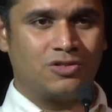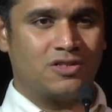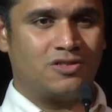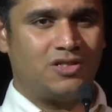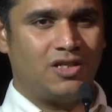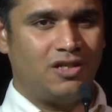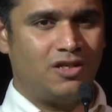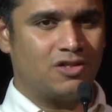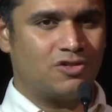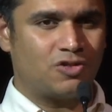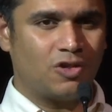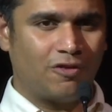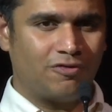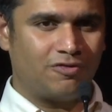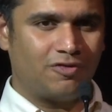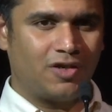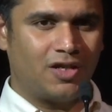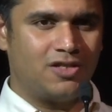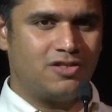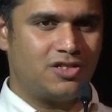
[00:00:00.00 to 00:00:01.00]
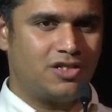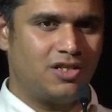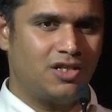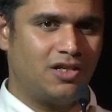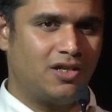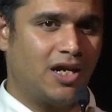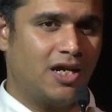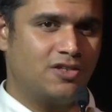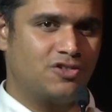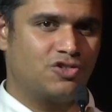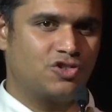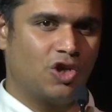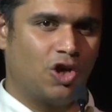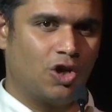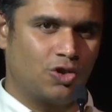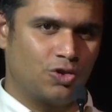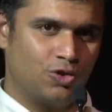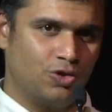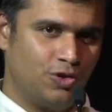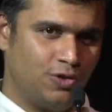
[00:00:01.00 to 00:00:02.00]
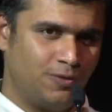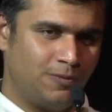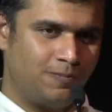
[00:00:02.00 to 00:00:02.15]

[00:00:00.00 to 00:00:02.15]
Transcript: a senior software engineer at Zorro.